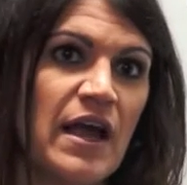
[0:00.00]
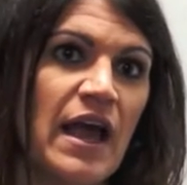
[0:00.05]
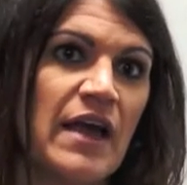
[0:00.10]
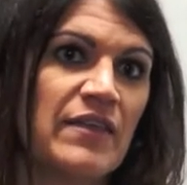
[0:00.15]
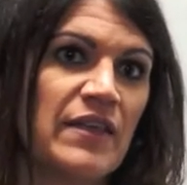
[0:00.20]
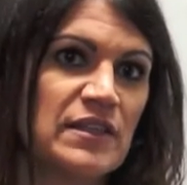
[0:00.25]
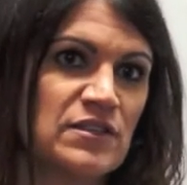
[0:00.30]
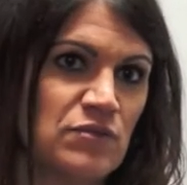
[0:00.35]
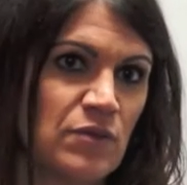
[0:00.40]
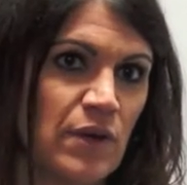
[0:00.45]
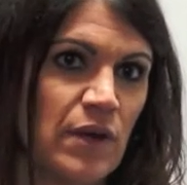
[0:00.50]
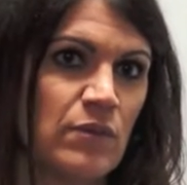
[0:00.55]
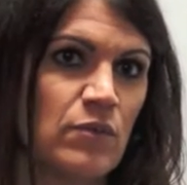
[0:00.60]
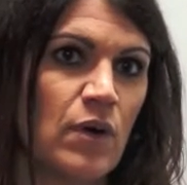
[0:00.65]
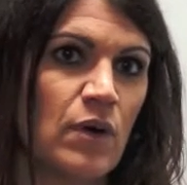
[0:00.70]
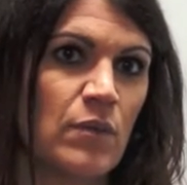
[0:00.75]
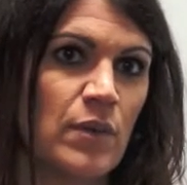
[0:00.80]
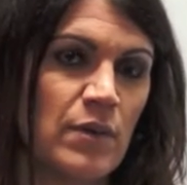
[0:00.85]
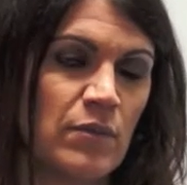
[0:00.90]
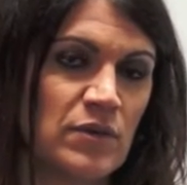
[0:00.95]
And that's really
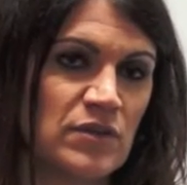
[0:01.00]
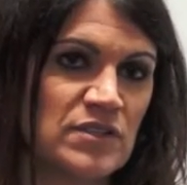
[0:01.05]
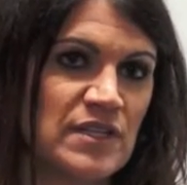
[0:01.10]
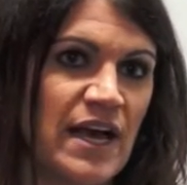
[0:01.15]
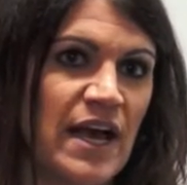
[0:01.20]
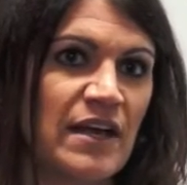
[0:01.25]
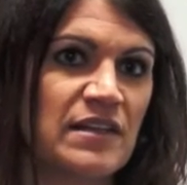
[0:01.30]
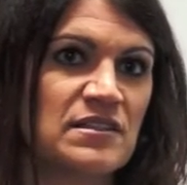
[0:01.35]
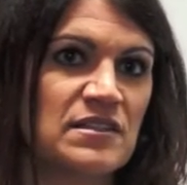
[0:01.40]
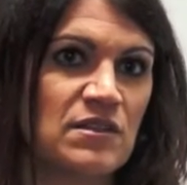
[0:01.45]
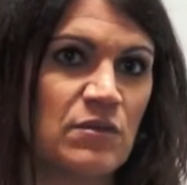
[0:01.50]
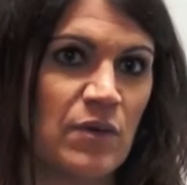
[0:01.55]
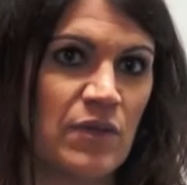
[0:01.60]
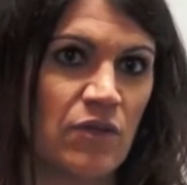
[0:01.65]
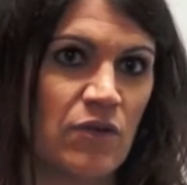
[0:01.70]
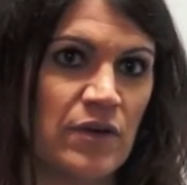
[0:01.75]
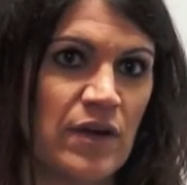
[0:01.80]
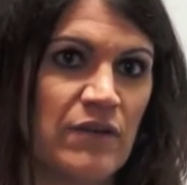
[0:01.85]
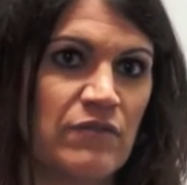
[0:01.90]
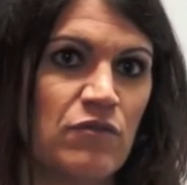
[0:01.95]
what we were tasked
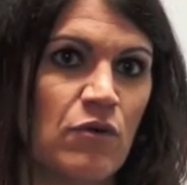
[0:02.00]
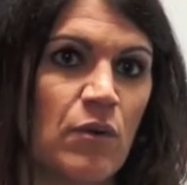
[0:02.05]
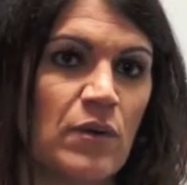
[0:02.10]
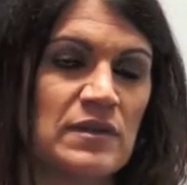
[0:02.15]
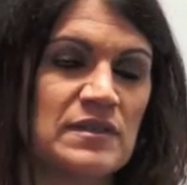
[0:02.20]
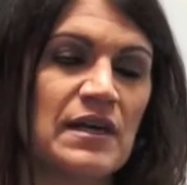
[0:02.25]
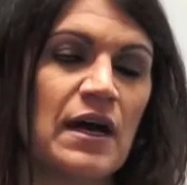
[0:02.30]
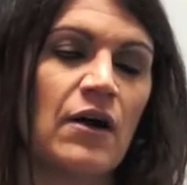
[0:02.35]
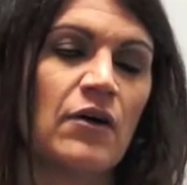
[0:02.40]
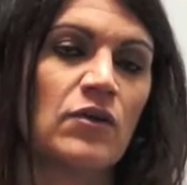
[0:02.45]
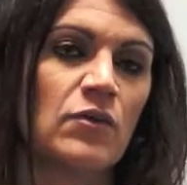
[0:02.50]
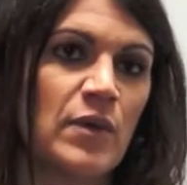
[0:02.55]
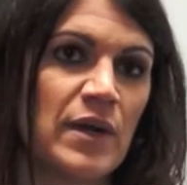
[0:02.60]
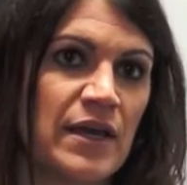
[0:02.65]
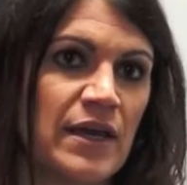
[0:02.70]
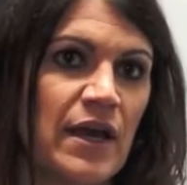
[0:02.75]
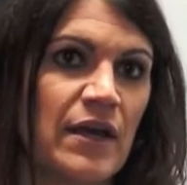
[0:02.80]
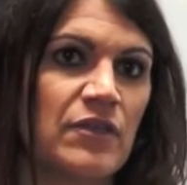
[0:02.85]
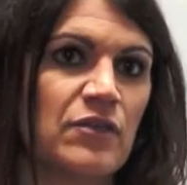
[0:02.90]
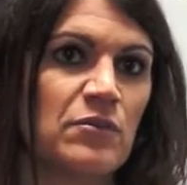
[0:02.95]
with looking for is how do we
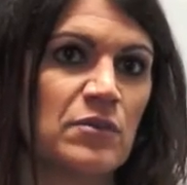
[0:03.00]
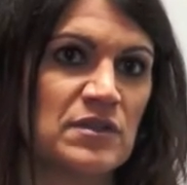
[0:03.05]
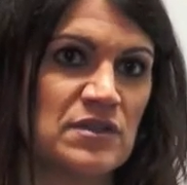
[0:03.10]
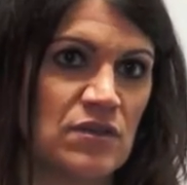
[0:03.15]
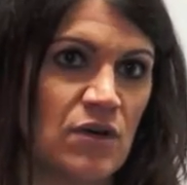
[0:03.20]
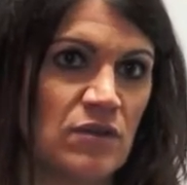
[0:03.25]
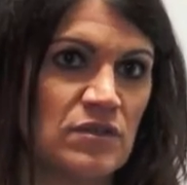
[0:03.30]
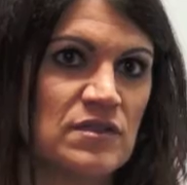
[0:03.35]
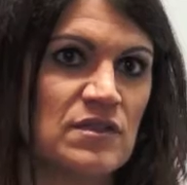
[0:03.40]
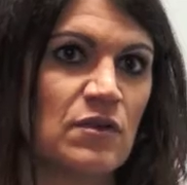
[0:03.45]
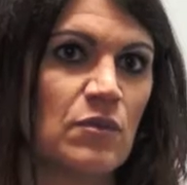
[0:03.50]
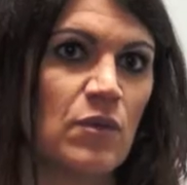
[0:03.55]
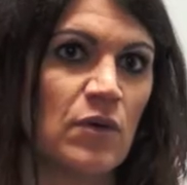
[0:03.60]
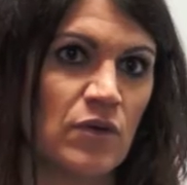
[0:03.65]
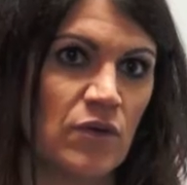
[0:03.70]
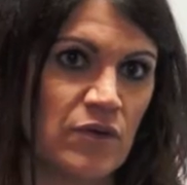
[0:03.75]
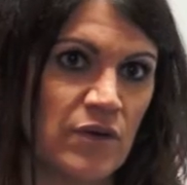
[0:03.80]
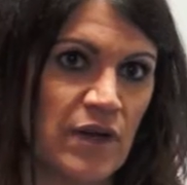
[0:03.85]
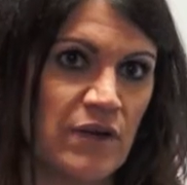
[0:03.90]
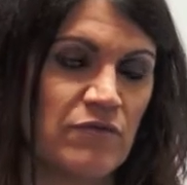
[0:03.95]
get the results that we're
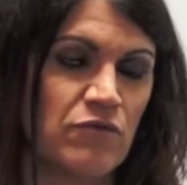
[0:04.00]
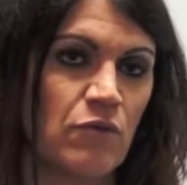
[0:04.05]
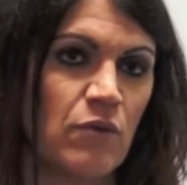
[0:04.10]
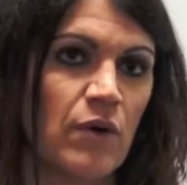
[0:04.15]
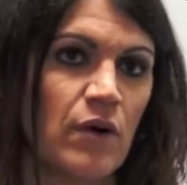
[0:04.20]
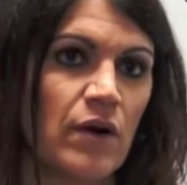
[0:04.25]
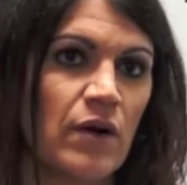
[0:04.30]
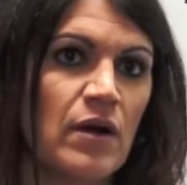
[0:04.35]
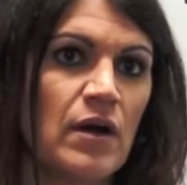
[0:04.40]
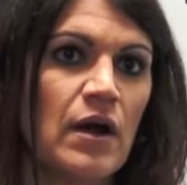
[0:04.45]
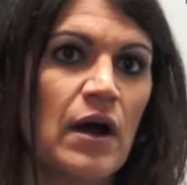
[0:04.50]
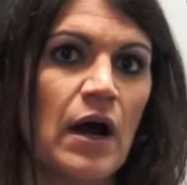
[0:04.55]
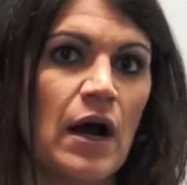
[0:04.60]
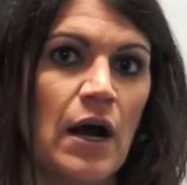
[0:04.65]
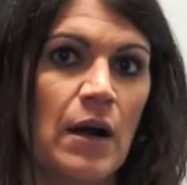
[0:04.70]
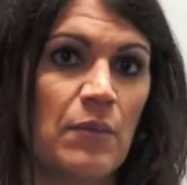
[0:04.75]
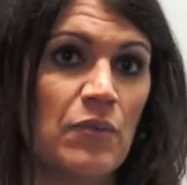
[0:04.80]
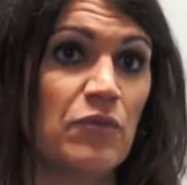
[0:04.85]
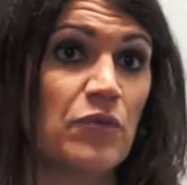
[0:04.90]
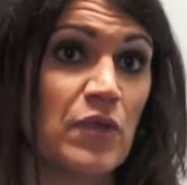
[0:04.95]
looking for
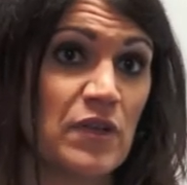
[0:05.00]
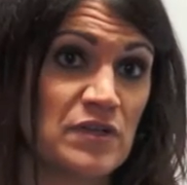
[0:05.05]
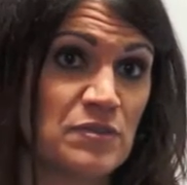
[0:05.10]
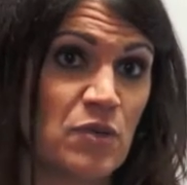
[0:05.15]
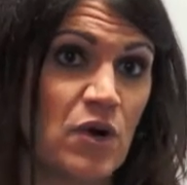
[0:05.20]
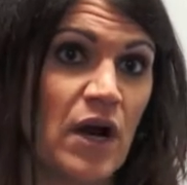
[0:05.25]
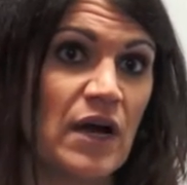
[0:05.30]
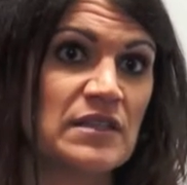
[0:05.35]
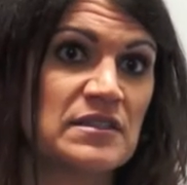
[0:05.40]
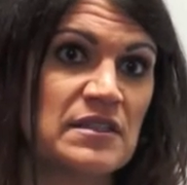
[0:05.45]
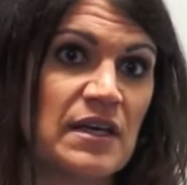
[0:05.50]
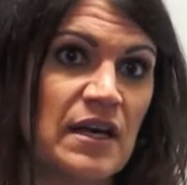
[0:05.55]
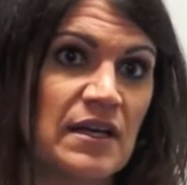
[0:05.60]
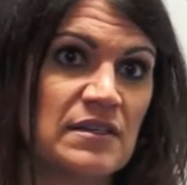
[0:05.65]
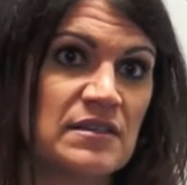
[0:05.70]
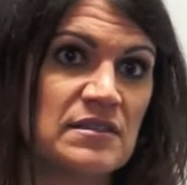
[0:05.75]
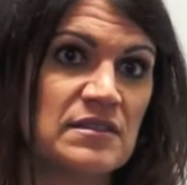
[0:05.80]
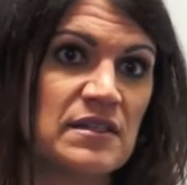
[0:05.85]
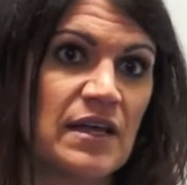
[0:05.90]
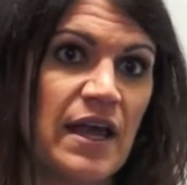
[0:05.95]
um, through this
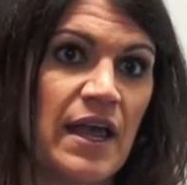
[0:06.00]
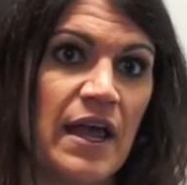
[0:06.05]
process.